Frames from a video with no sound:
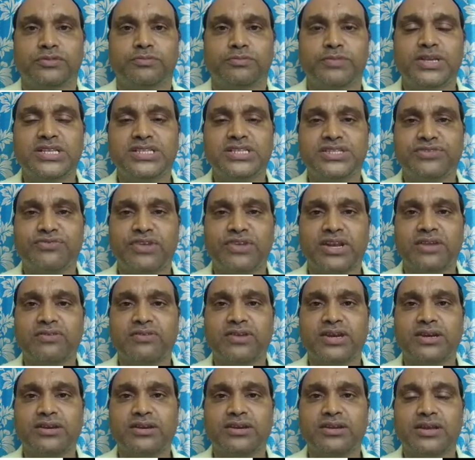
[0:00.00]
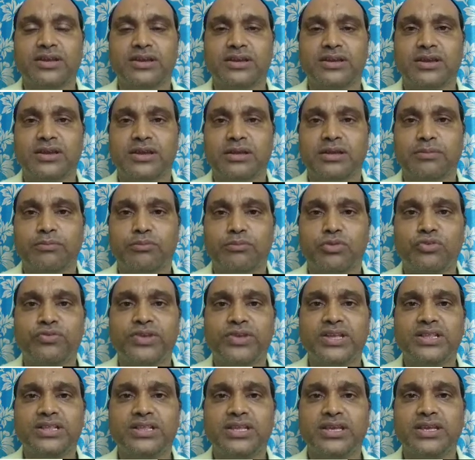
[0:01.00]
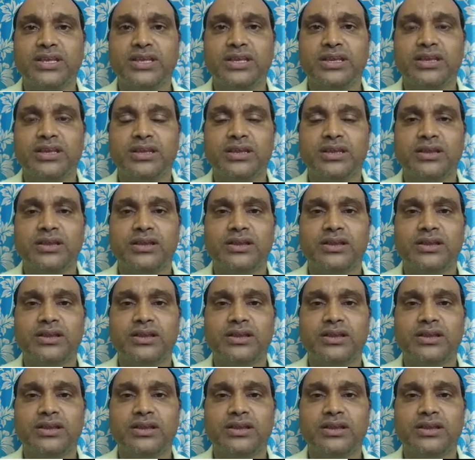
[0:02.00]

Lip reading: Means whenever moving the